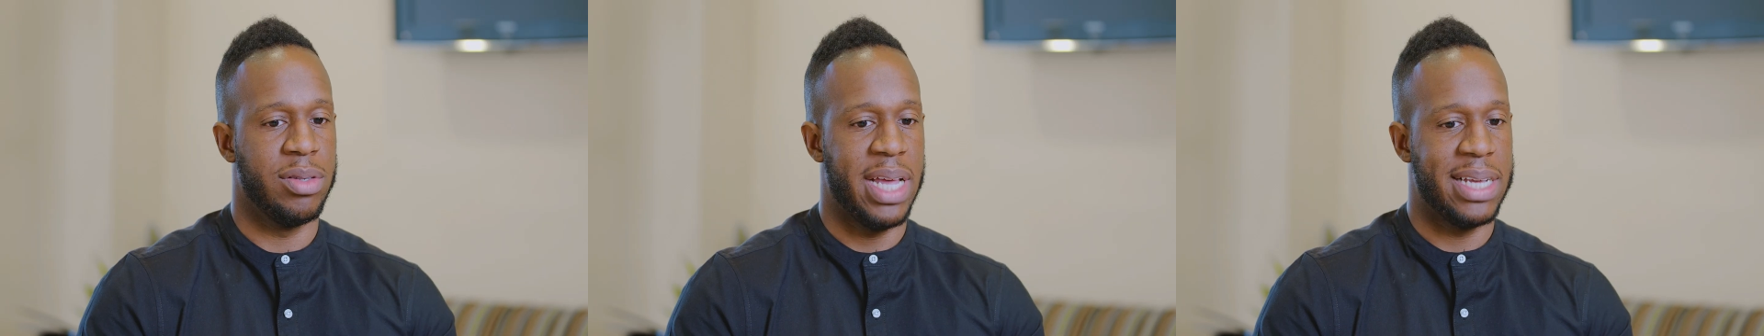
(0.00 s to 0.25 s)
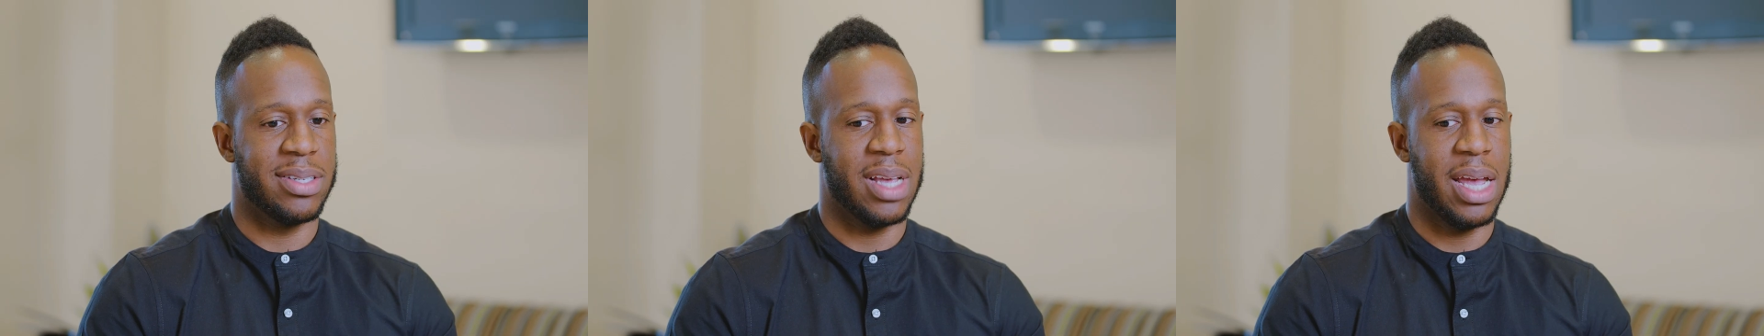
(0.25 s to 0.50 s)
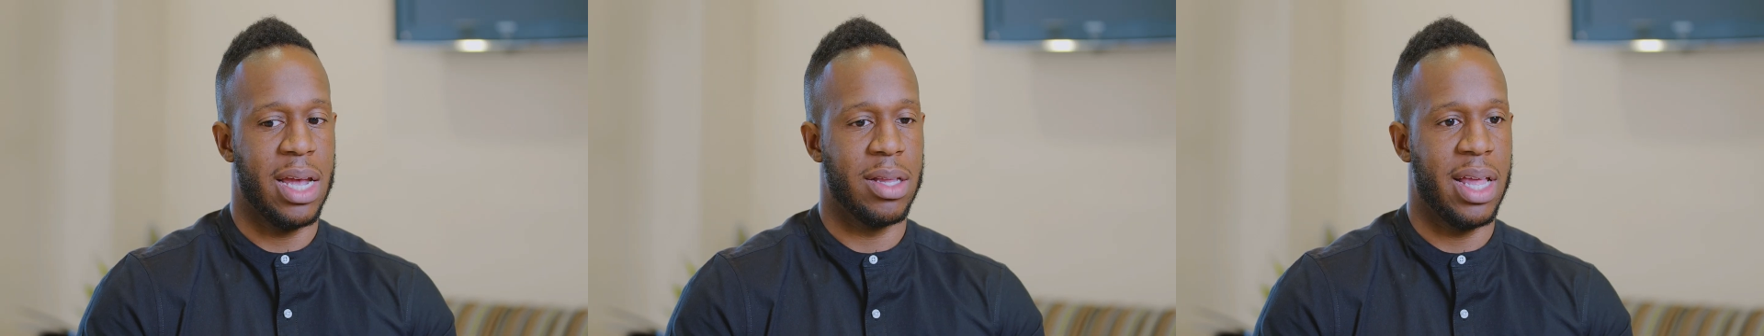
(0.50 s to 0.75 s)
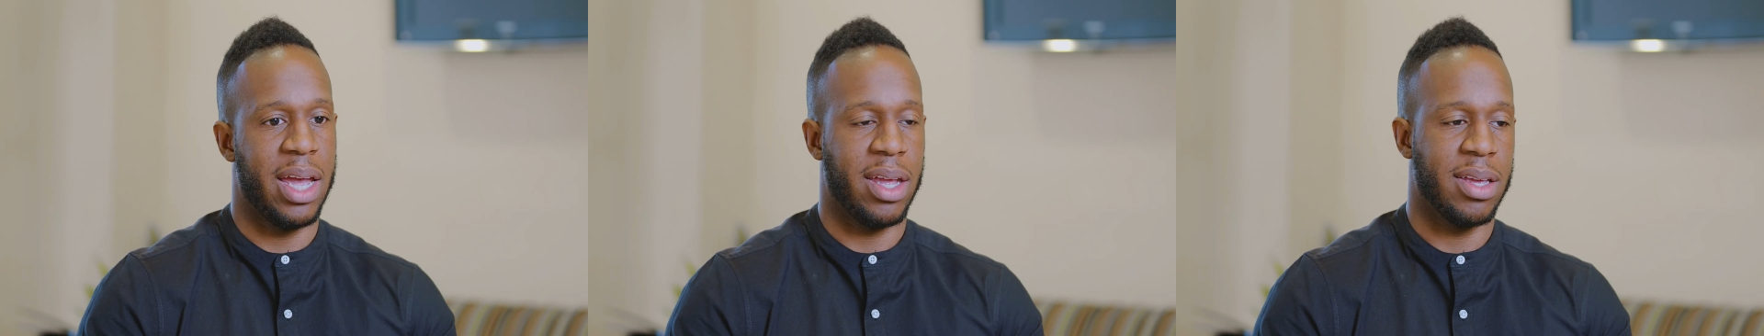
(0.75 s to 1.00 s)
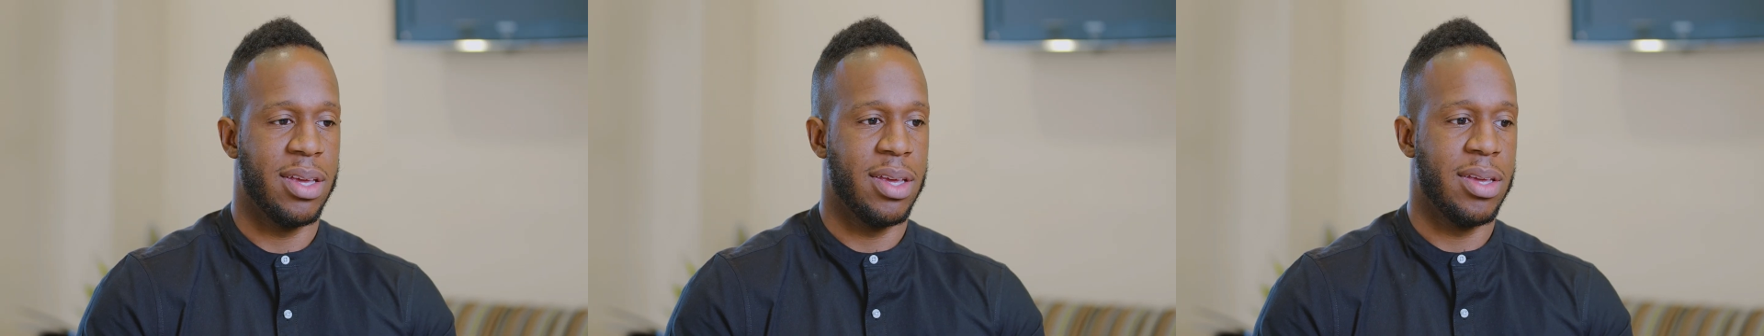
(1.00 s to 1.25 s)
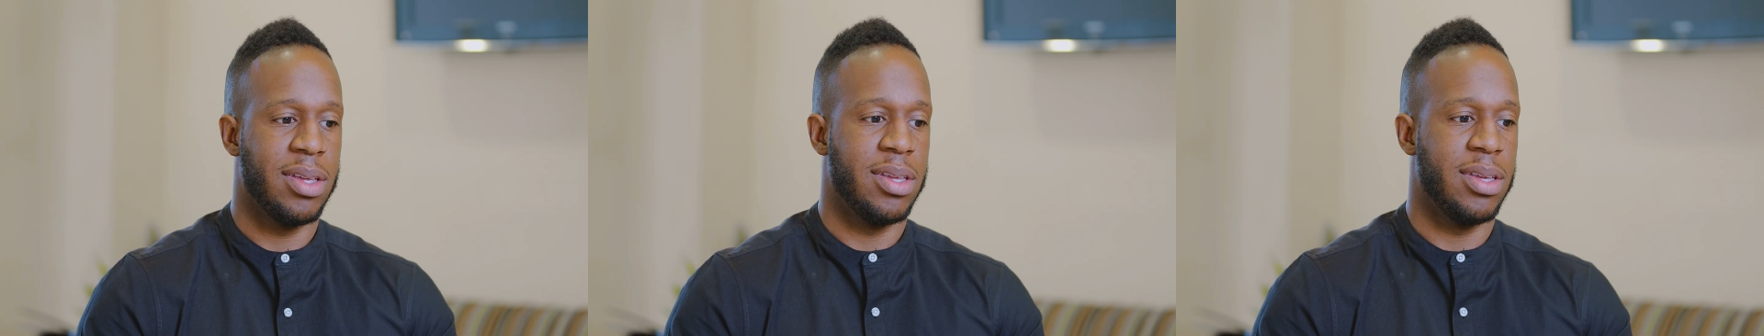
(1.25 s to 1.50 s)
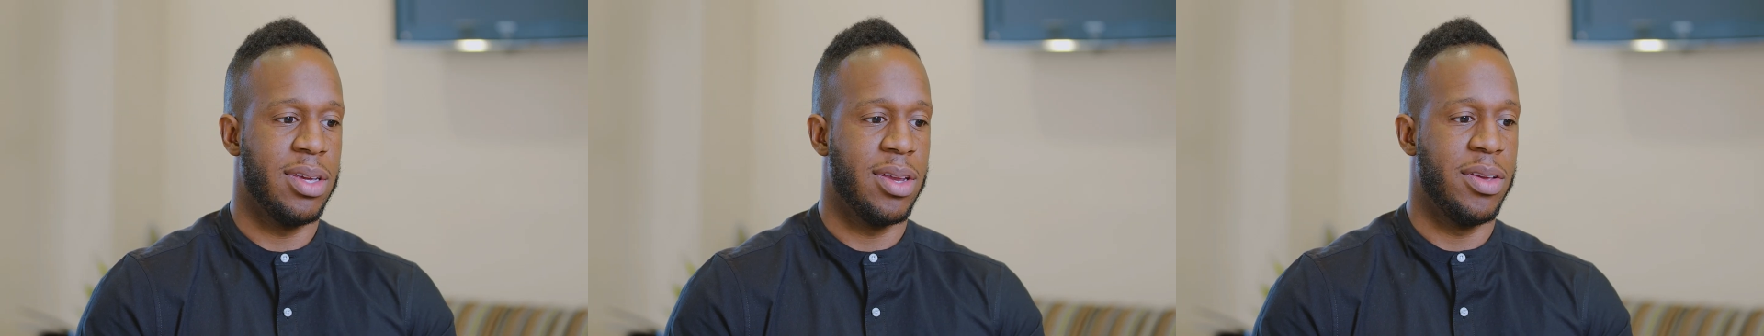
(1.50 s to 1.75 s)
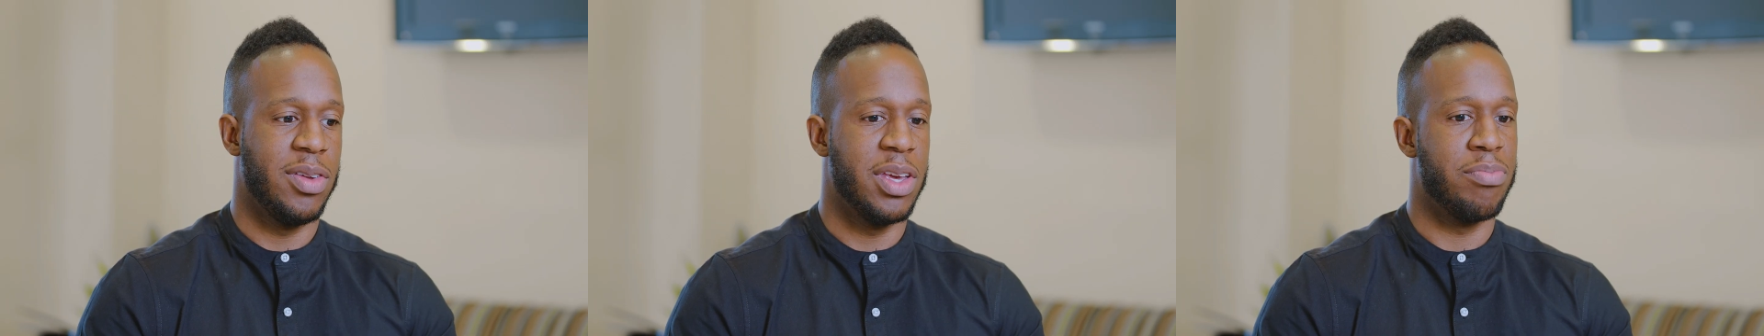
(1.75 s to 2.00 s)
there's that saying like, you
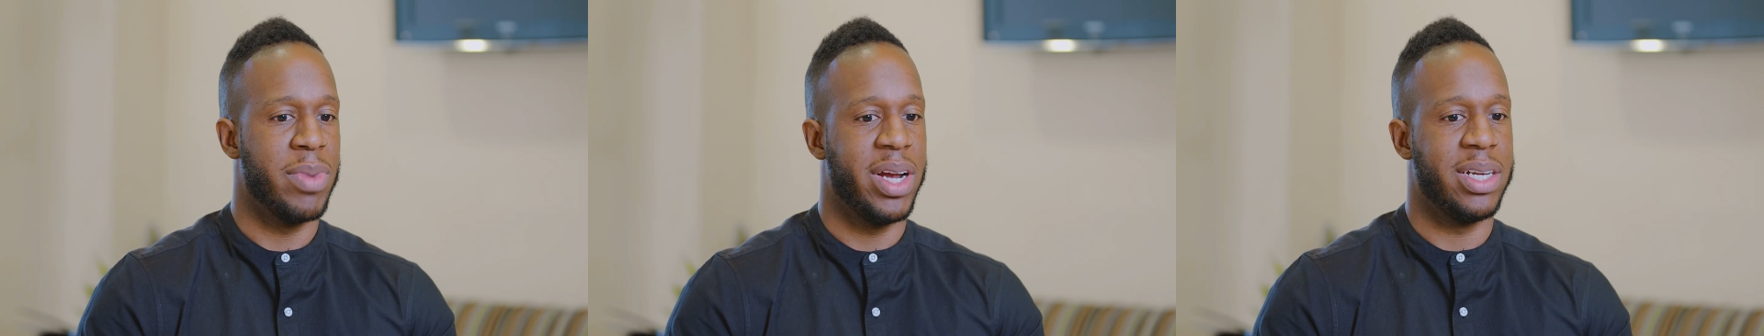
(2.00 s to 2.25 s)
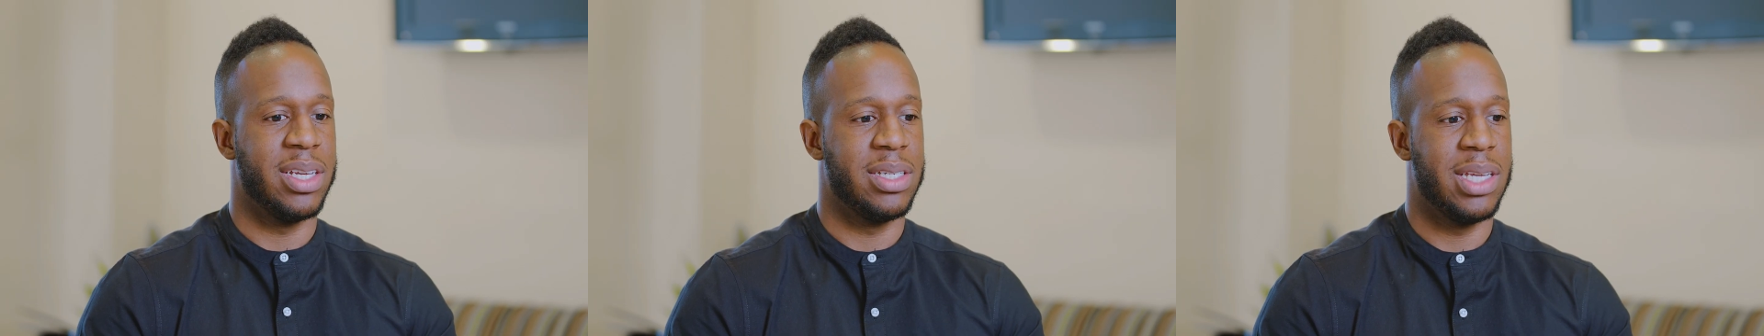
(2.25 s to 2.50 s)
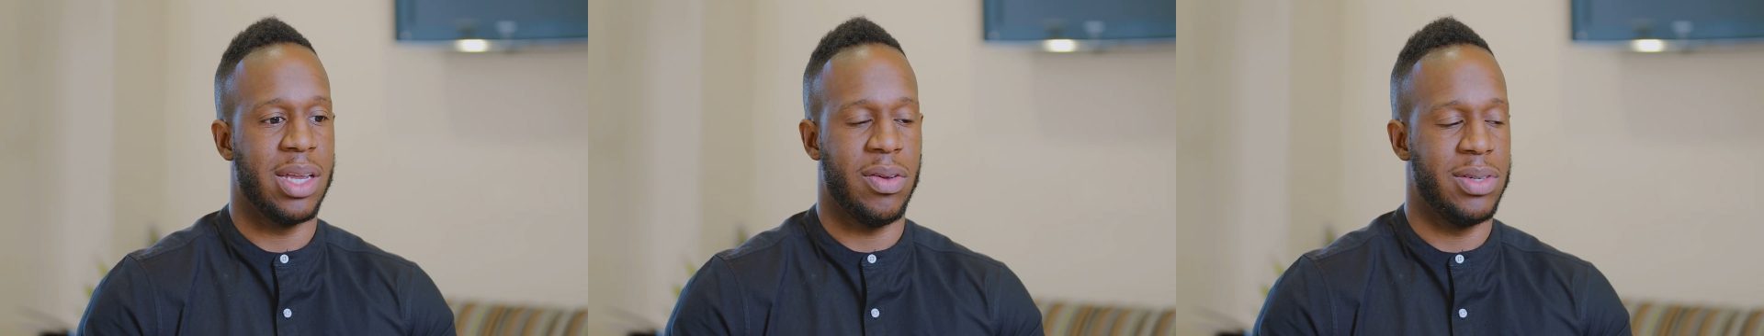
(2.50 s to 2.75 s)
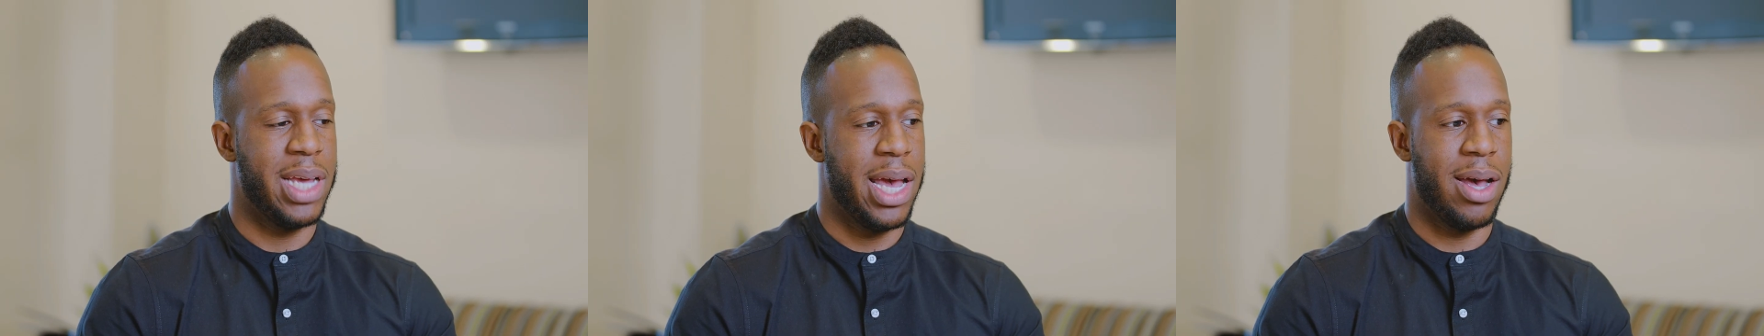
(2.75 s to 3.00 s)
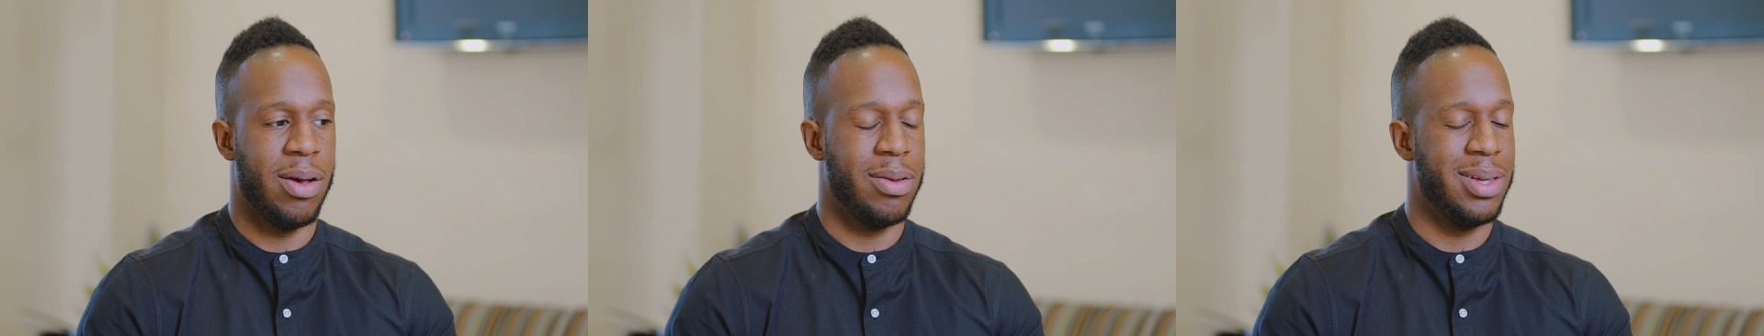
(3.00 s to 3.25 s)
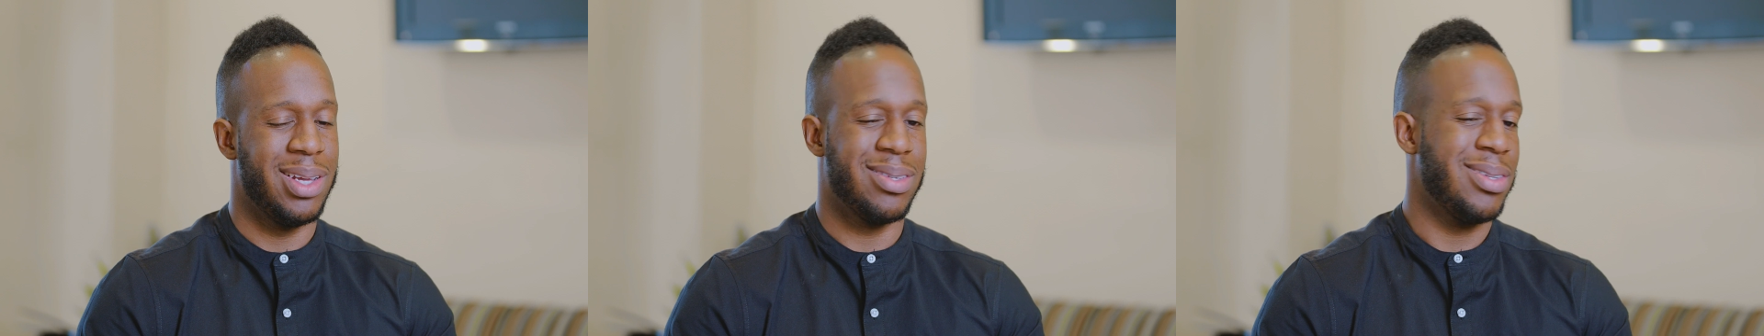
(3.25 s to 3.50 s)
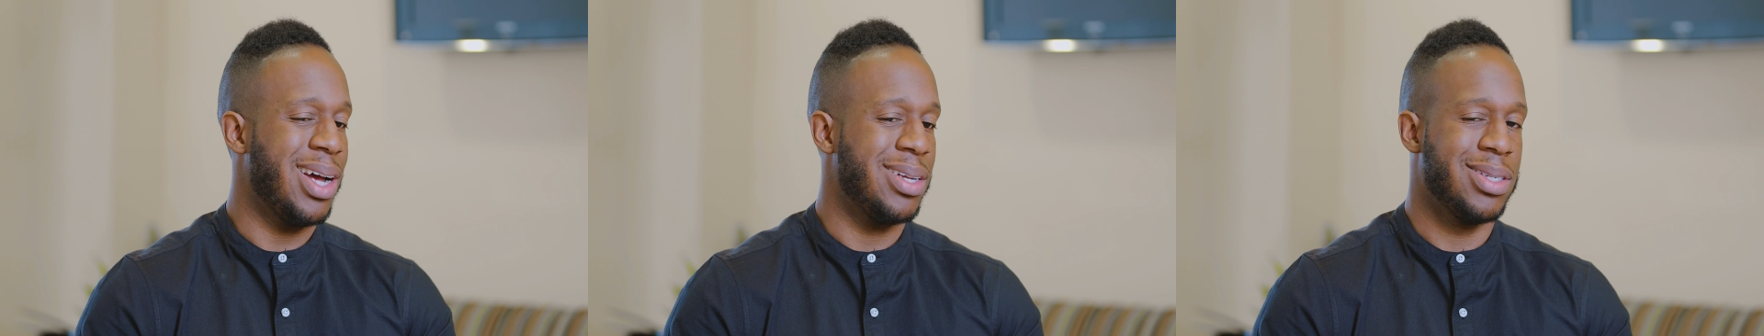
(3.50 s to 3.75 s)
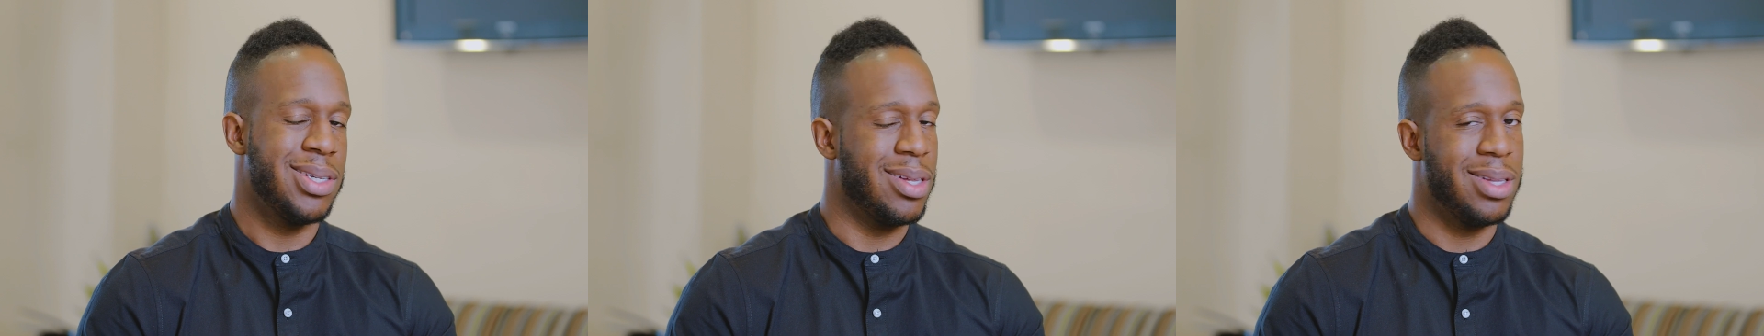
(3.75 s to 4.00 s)
know, you get married to settle down. It's
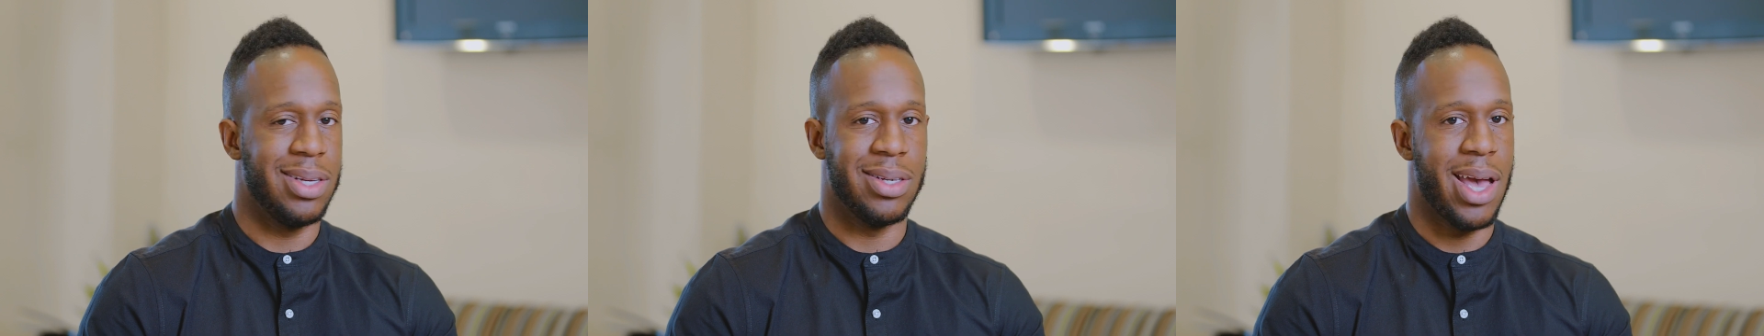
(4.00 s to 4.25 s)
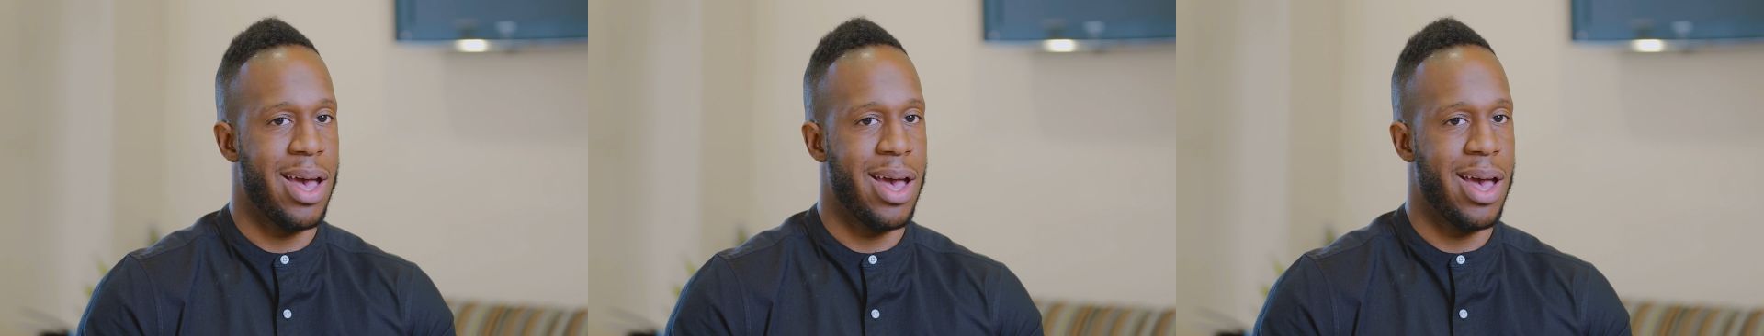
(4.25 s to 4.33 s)
not settling